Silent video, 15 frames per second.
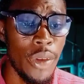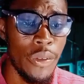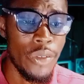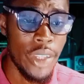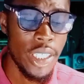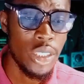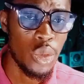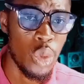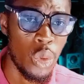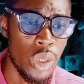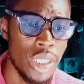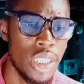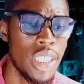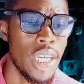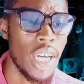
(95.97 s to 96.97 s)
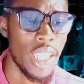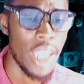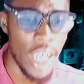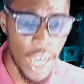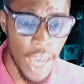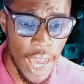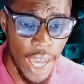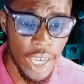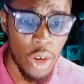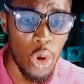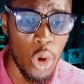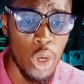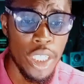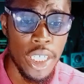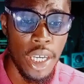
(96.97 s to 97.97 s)
With these cookies, they can hack
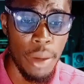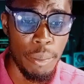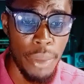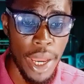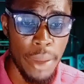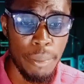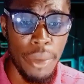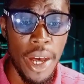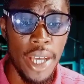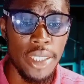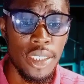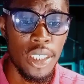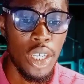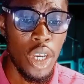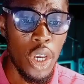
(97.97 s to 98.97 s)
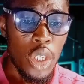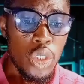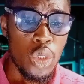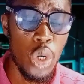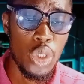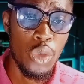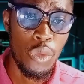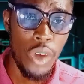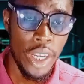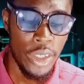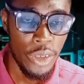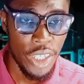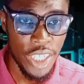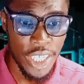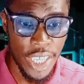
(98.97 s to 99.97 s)
or they can bypass your two-factor
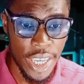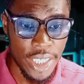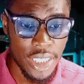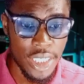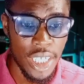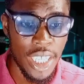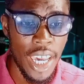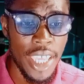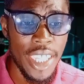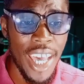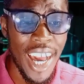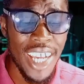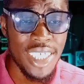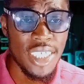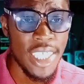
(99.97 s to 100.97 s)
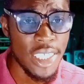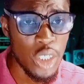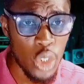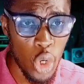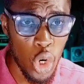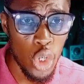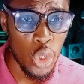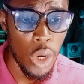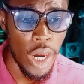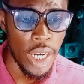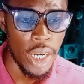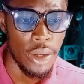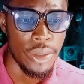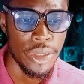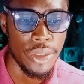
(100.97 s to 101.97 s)
authentication and access all your
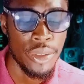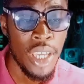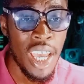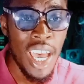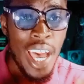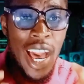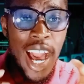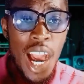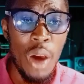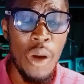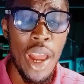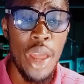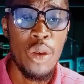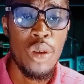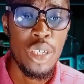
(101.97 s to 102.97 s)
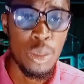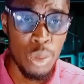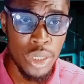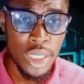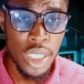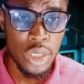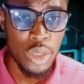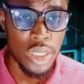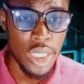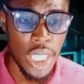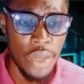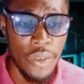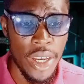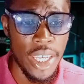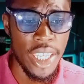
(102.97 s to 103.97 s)
accounts. How are you going to protect
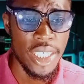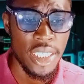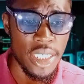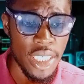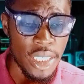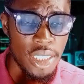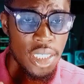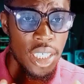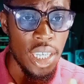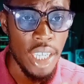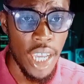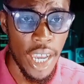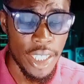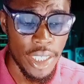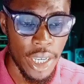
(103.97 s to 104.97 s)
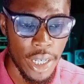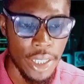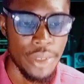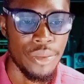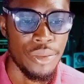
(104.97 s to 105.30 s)
yourself against this attack?